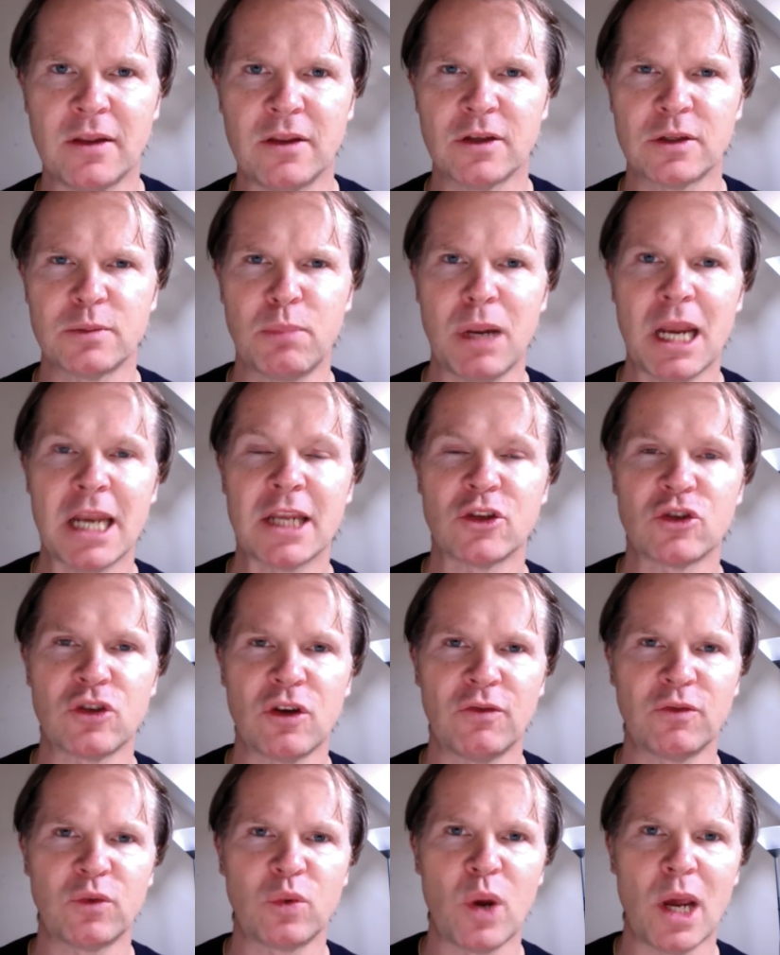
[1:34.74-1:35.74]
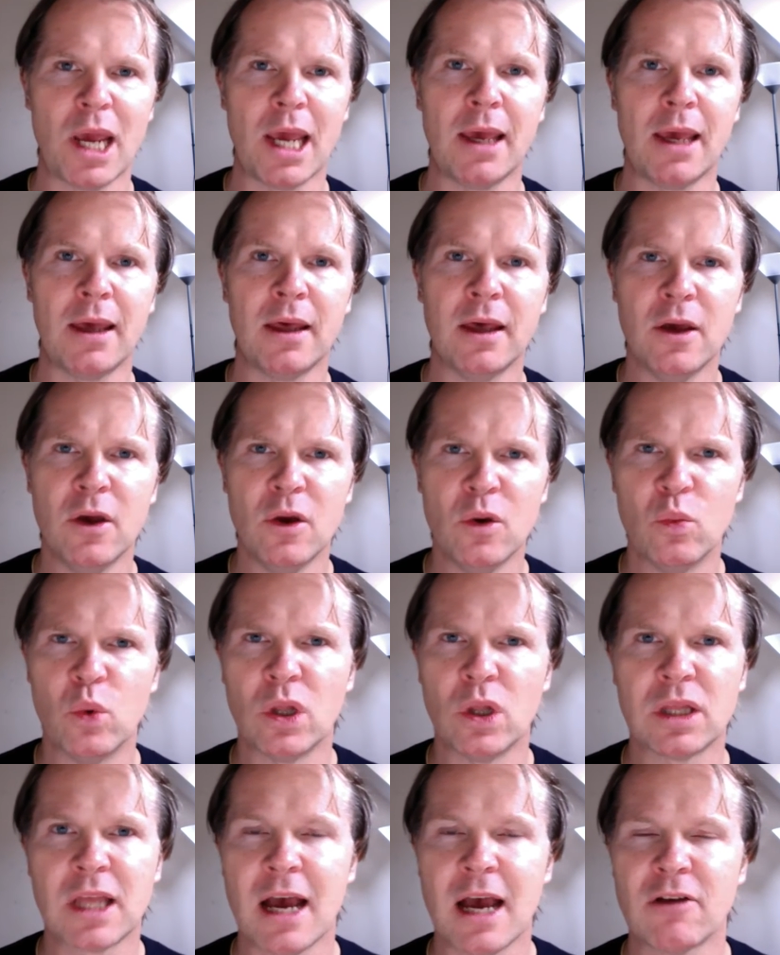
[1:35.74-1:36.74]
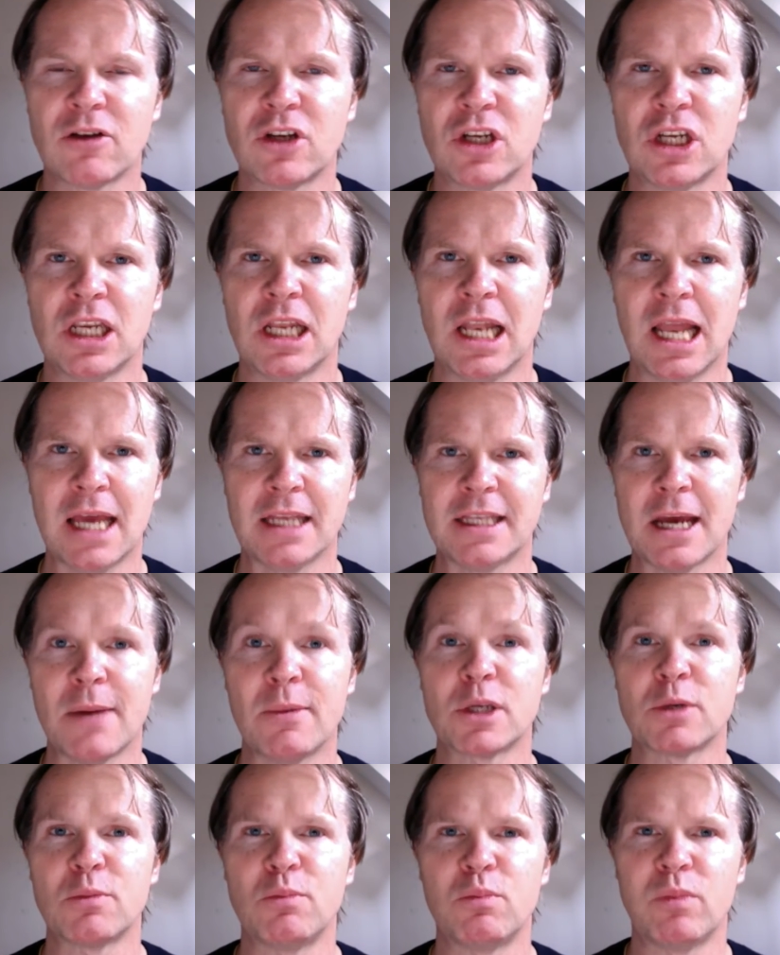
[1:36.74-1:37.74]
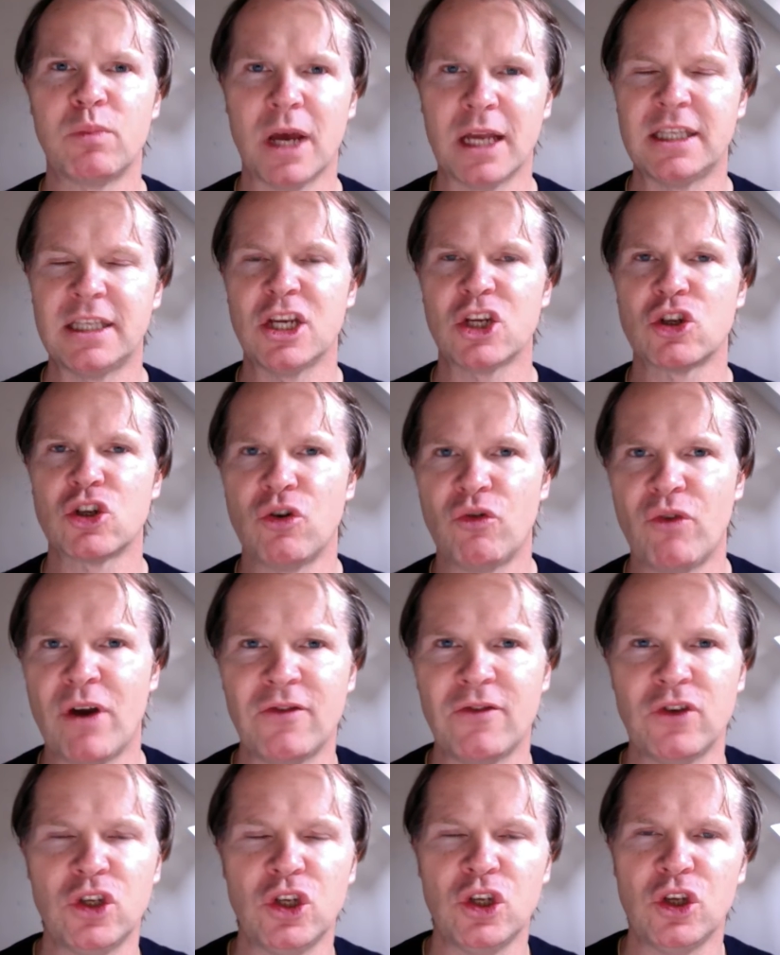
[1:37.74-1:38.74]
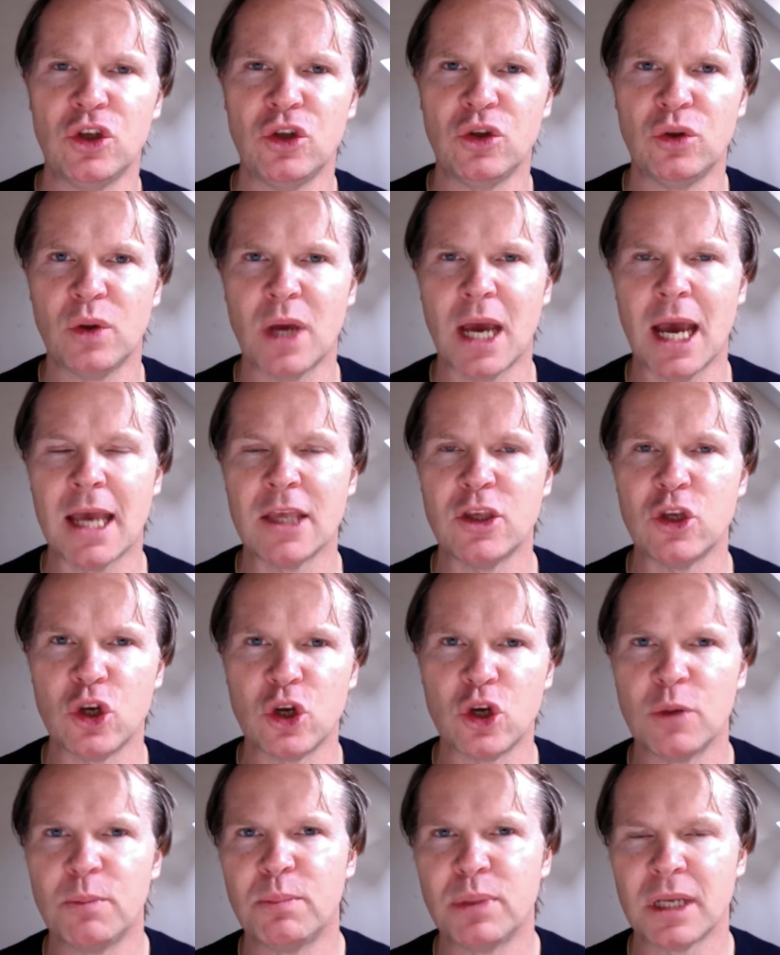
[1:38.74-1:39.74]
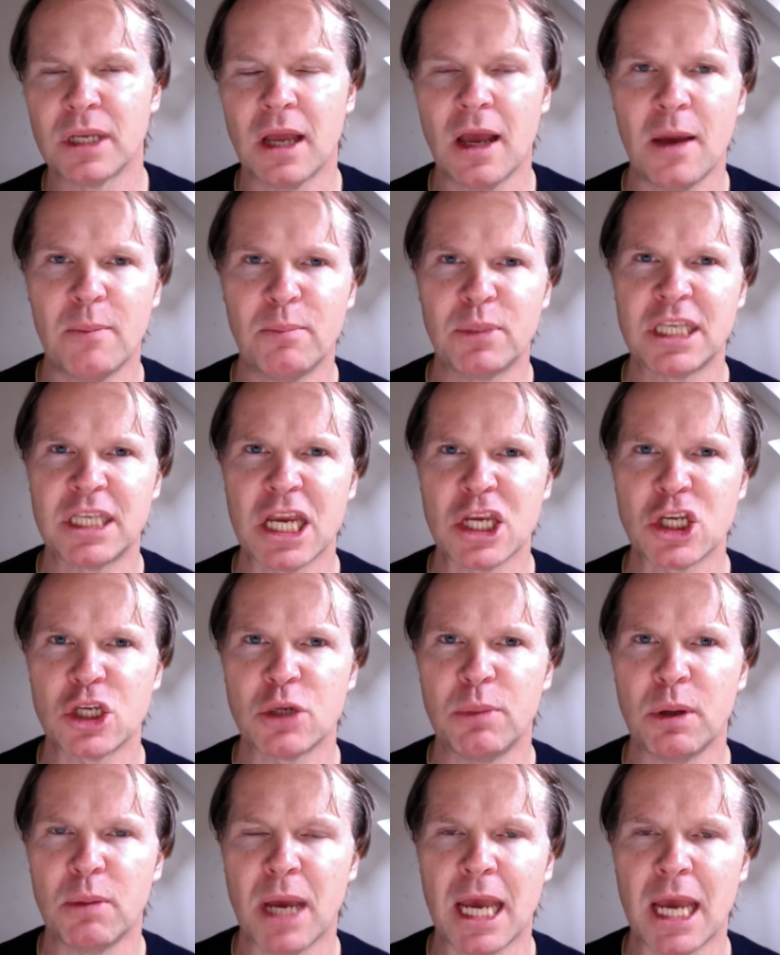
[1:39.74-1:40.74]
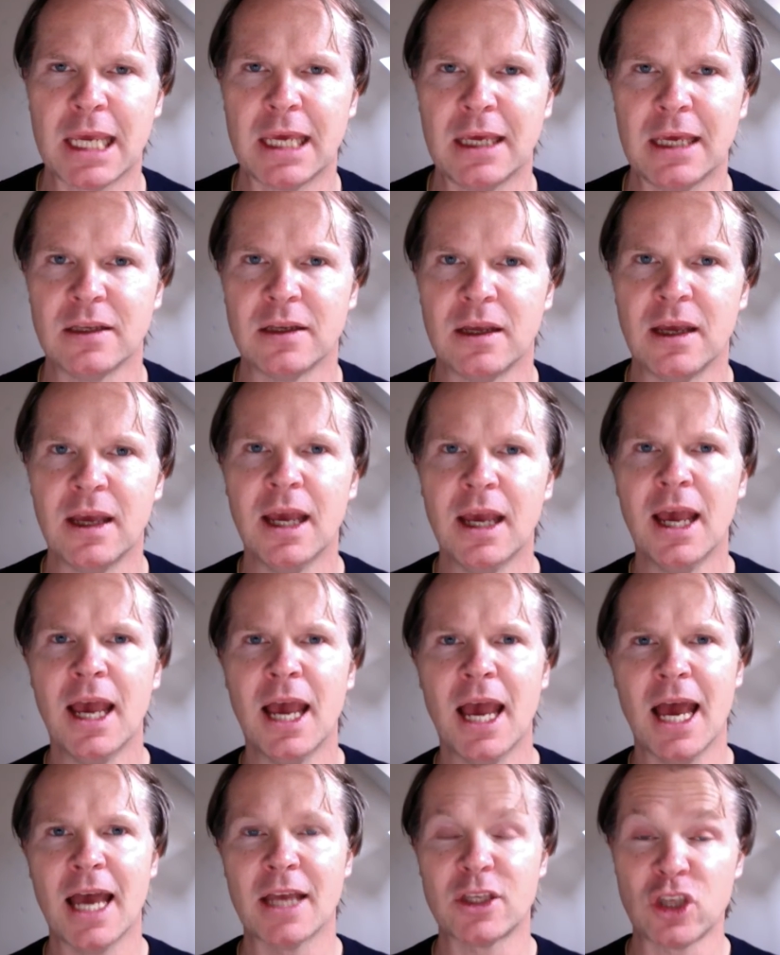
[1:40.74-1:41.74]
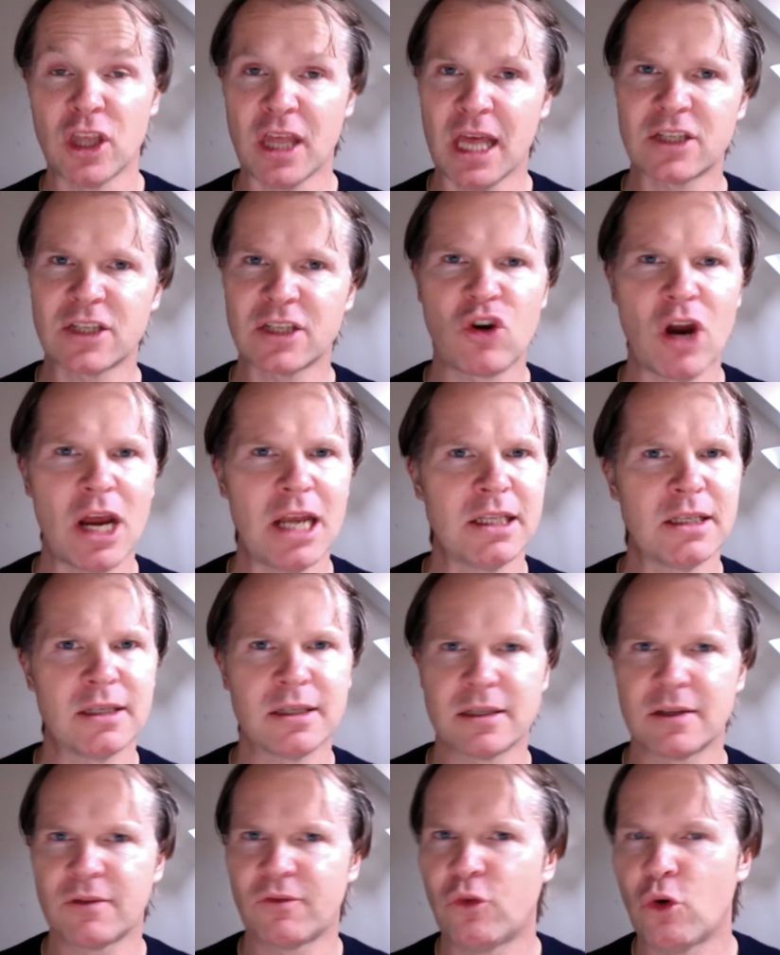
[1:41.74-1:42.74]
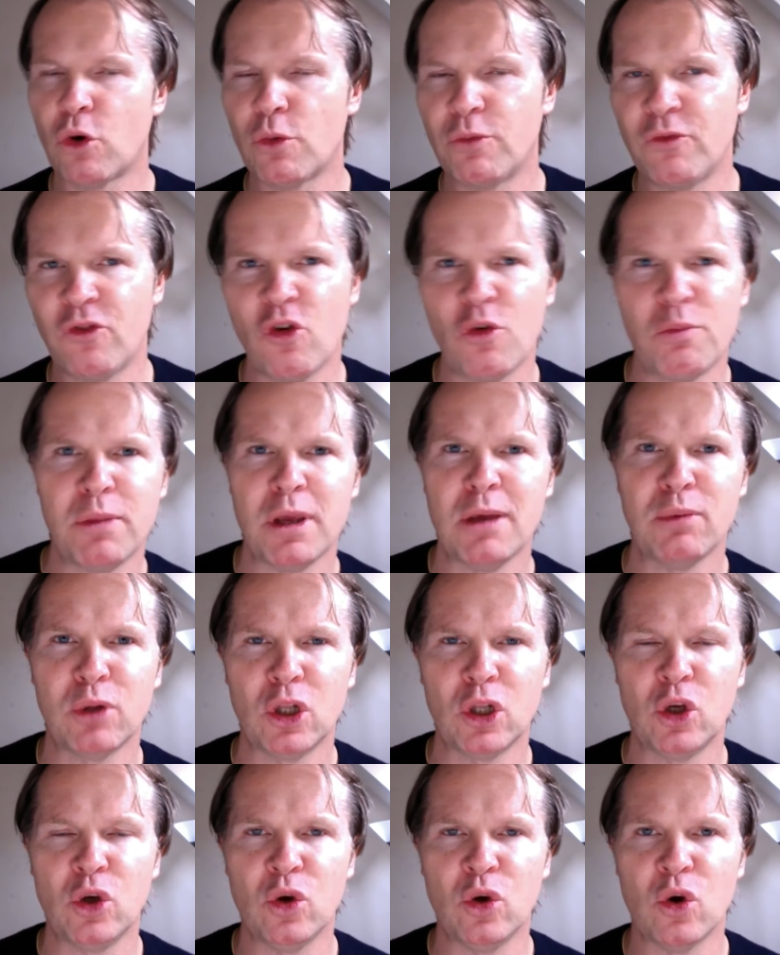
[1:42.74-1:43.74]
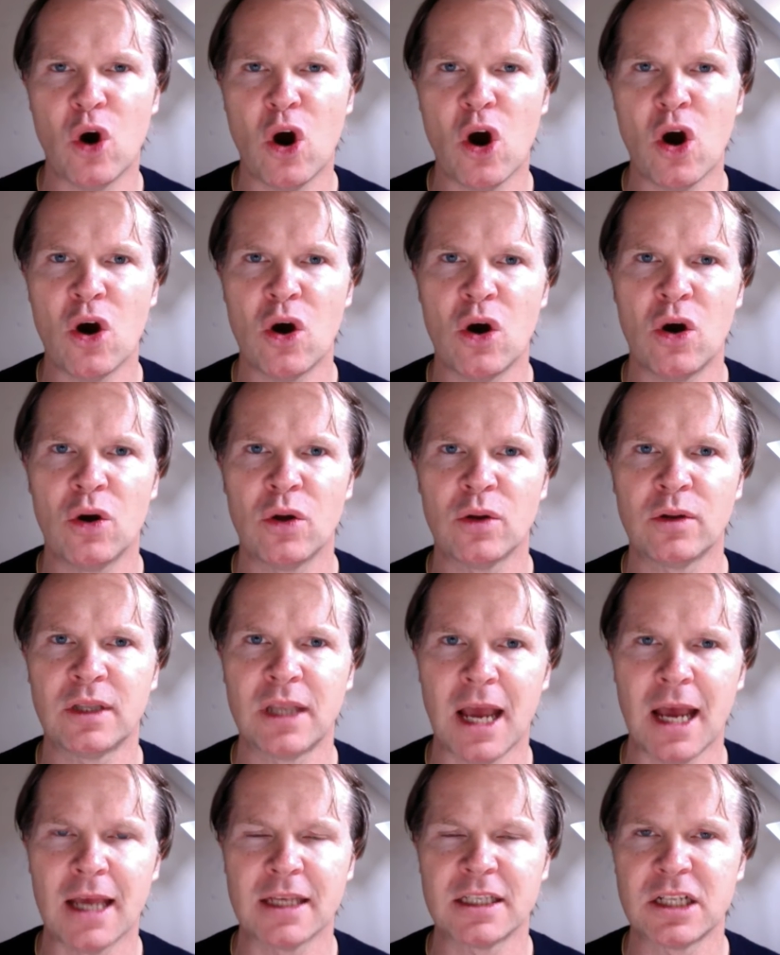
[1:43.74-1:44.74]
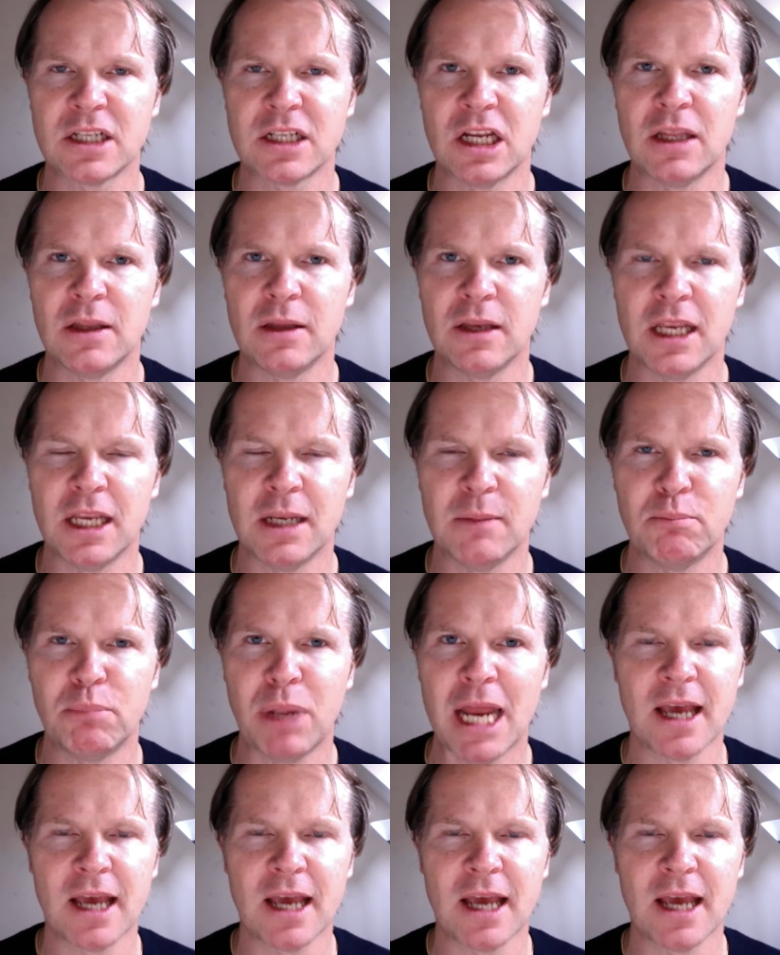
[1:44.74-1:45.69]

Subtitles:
planning software, will calculate how much additional revenue you could potentially be making. So that's great for people who are still in planning.